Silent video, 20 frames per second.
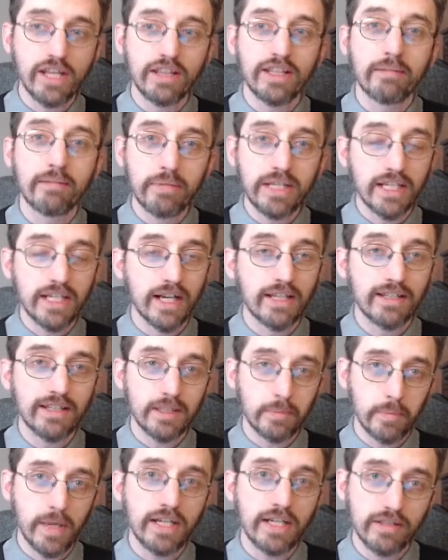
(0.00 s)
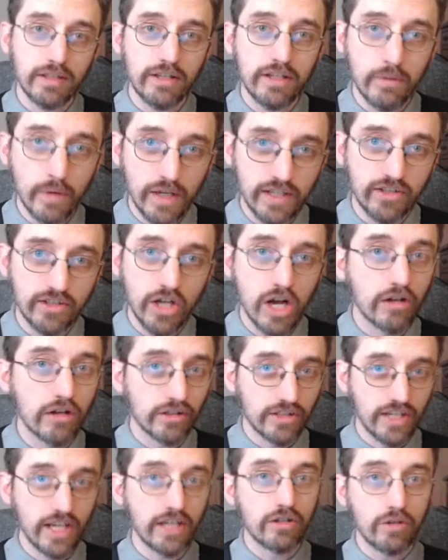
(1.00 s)
that because it's pegged to the US dollar
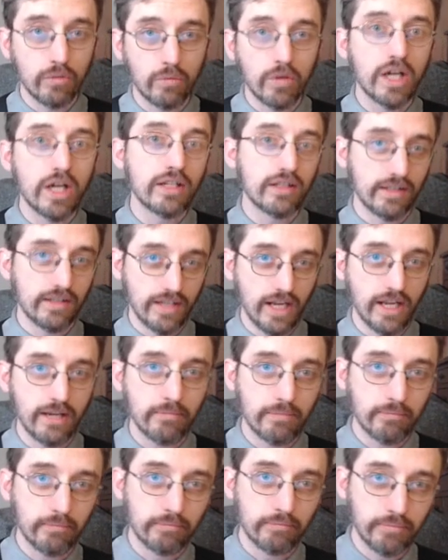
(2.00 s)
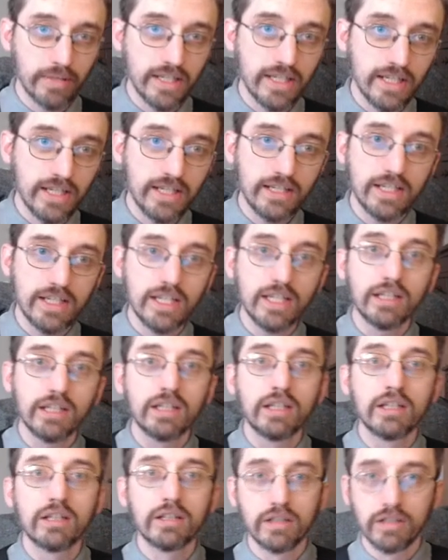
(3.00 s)
10 to 1, 10 PED
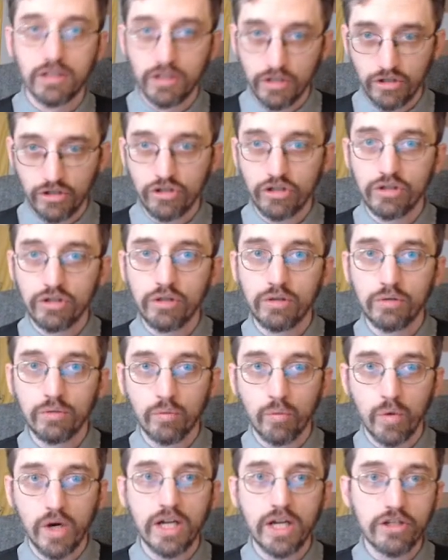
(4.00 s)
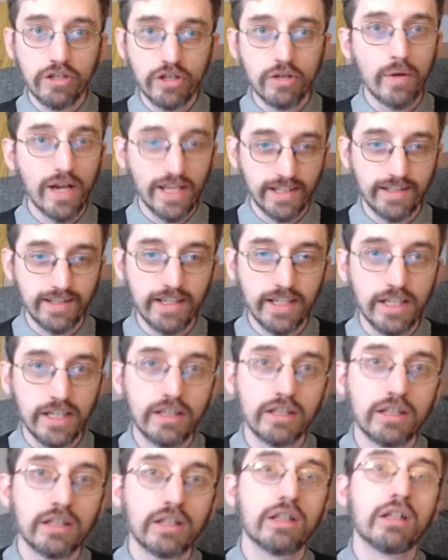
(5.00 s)
to 1 USD,
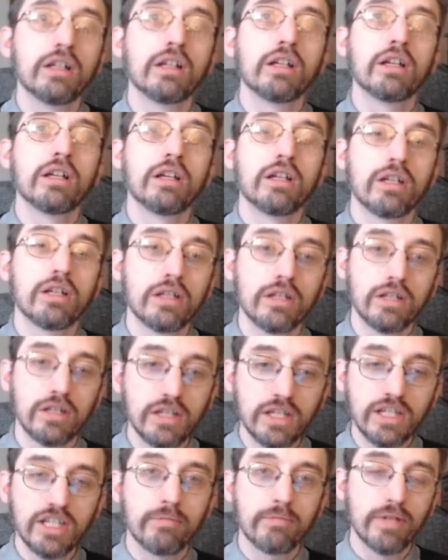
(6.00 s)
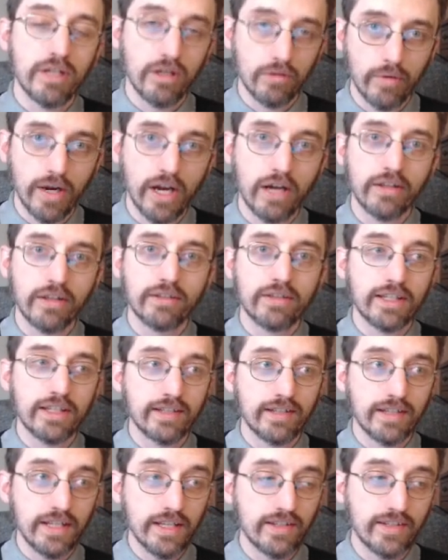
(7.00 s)
you need to be aware that
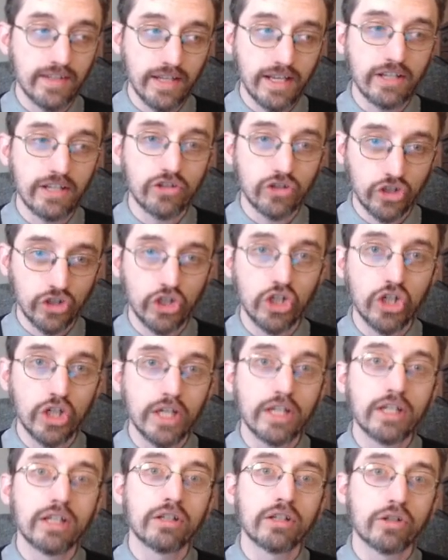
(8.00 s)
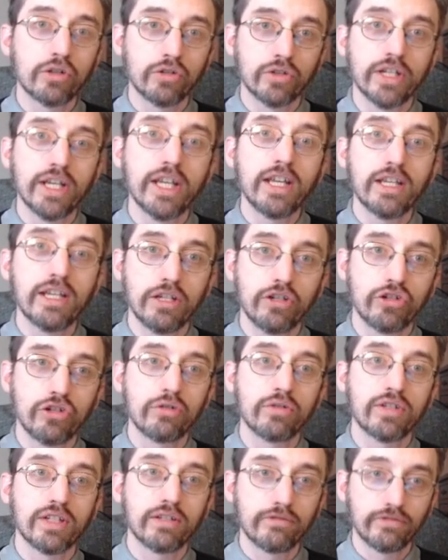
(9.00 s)
these things could create
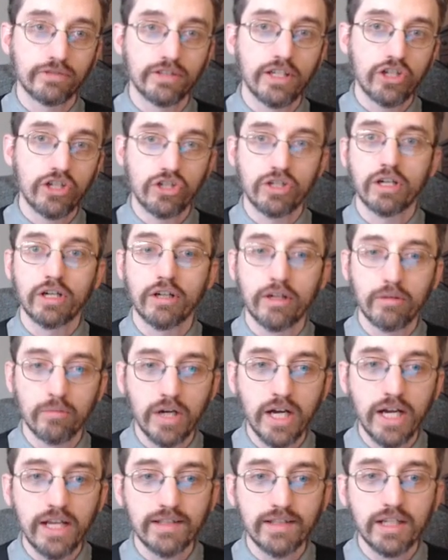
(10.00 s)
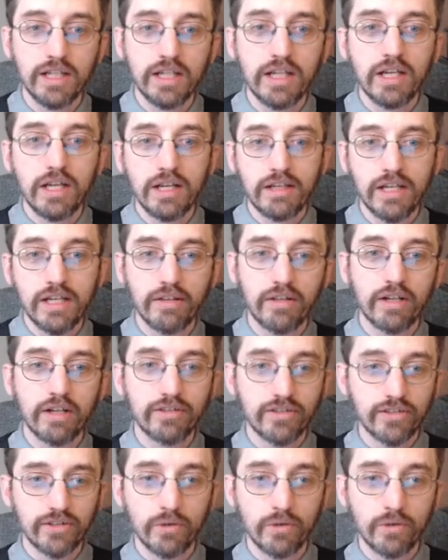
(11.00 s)
issues inflationary wise. Now that